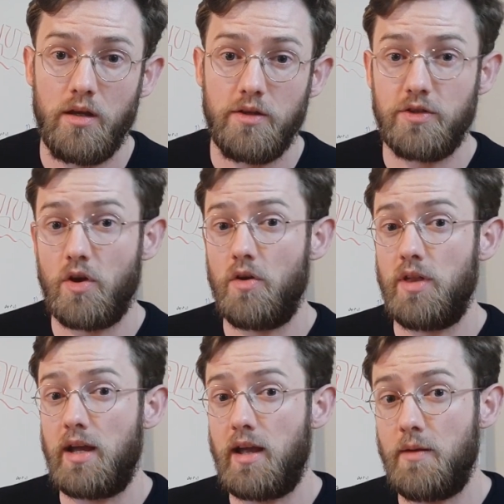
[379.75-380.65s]
So
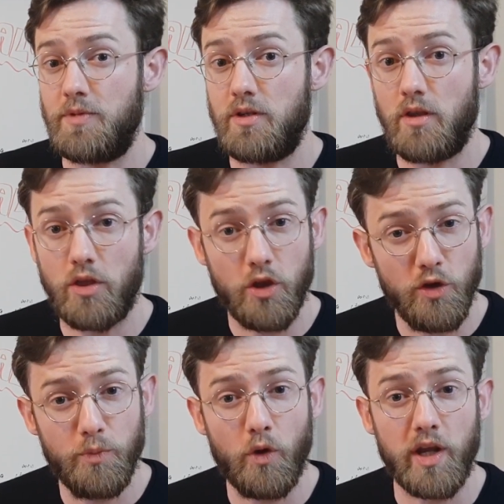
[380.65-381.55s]
that comes to the
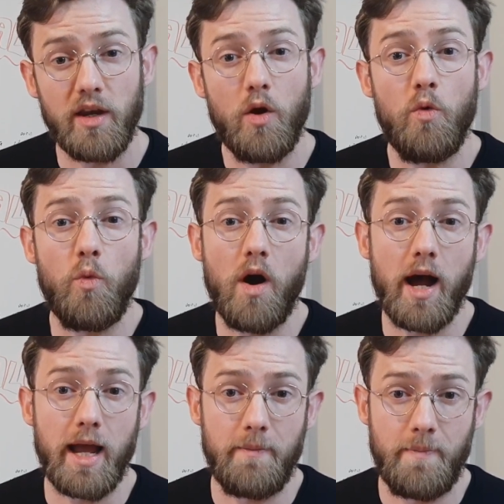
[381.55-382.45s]
third point,
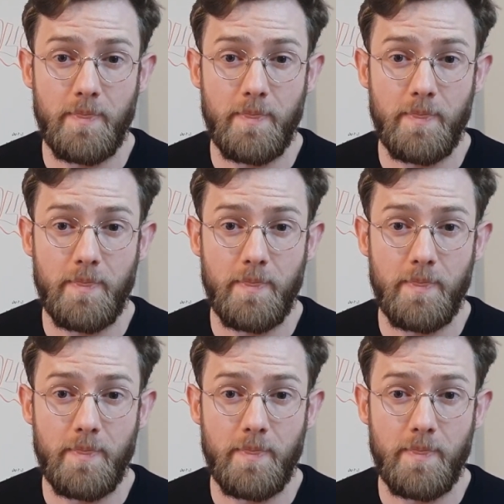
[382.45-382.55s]
why?